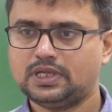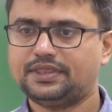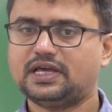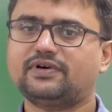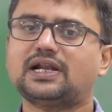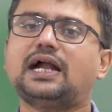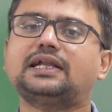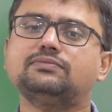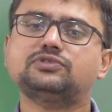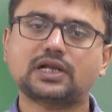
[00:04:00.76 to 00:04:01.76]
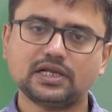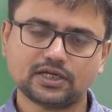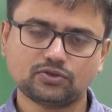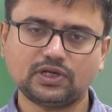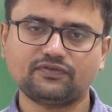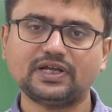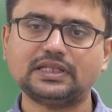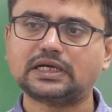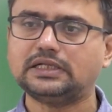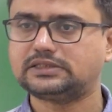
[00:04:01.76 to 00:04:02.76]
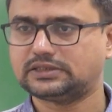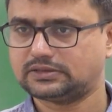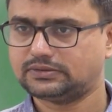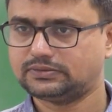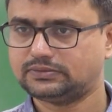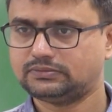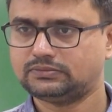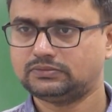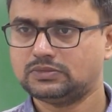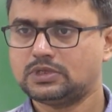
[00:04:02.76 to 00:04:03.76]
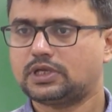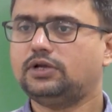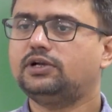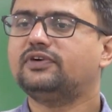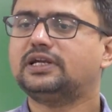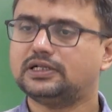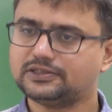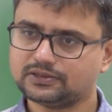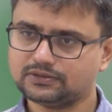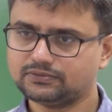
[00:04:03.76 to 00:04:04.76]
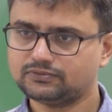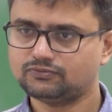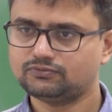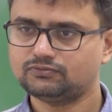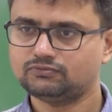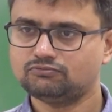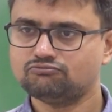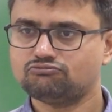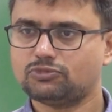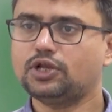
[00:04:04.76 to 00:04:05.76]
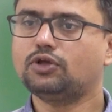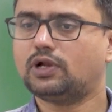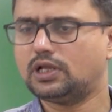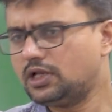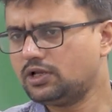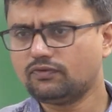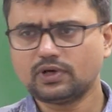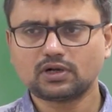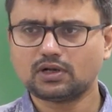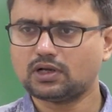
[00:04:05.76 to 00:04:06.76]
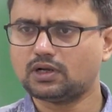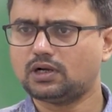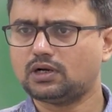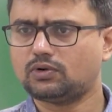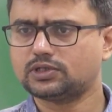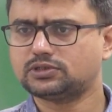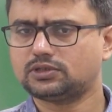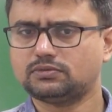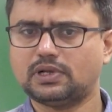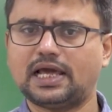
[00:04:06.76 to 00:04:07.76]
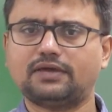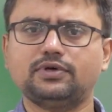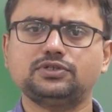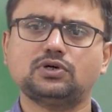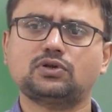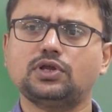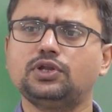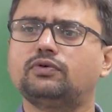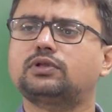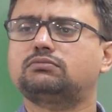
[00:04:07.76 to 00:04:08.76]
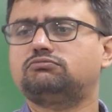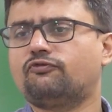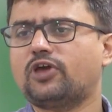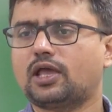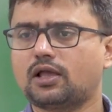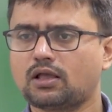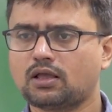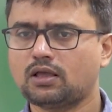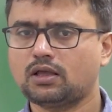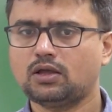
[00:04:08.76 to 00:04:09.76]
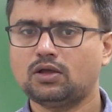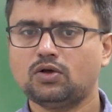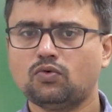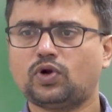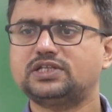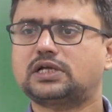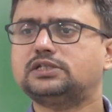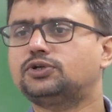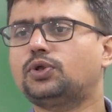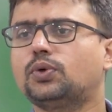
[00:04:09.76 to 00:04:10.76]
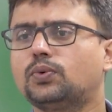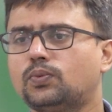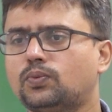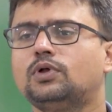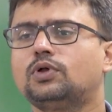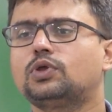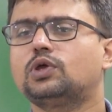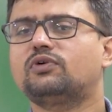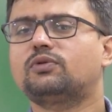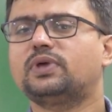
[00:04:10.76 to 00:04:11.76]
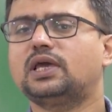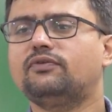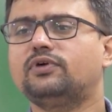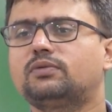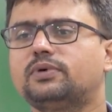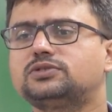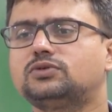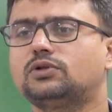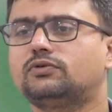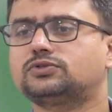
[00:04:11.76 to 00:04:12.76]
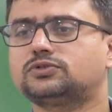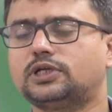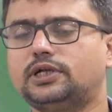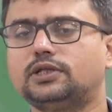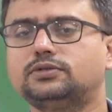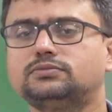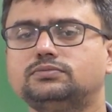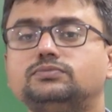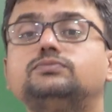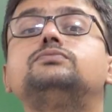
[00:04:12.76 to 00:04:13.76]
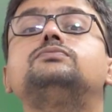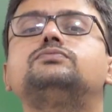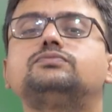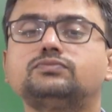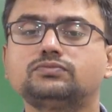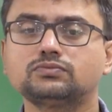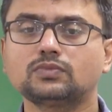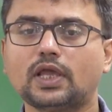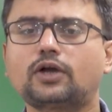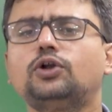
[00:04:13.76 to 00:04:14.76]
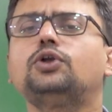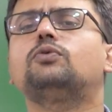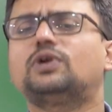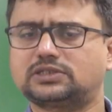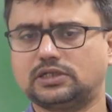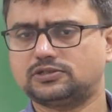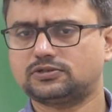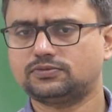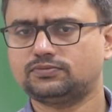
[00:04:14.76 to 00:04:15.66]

There were attempts earlier to define the culture. Can you define culture? In your what is it, language or in your way? What is culture to you? Your behavior based on your society. According to you, what is culture?